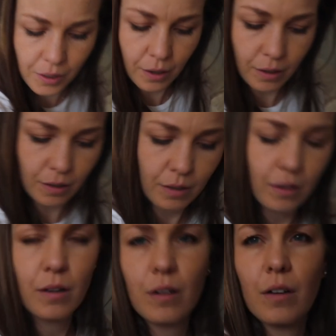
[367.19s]
I
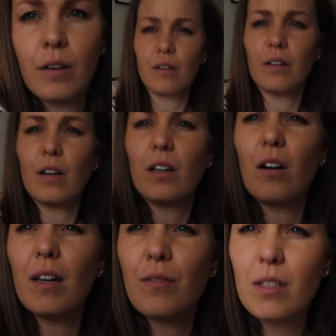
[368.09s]

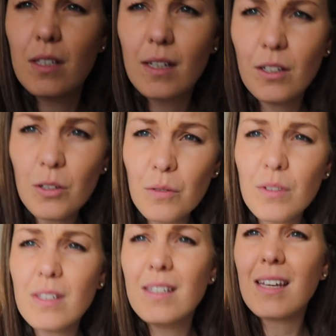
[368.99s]
can't even see, can you even
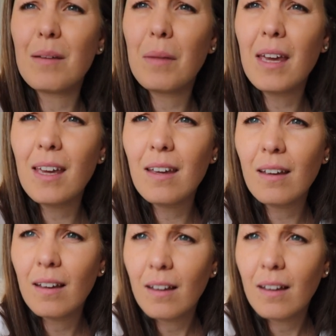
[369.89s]
see me?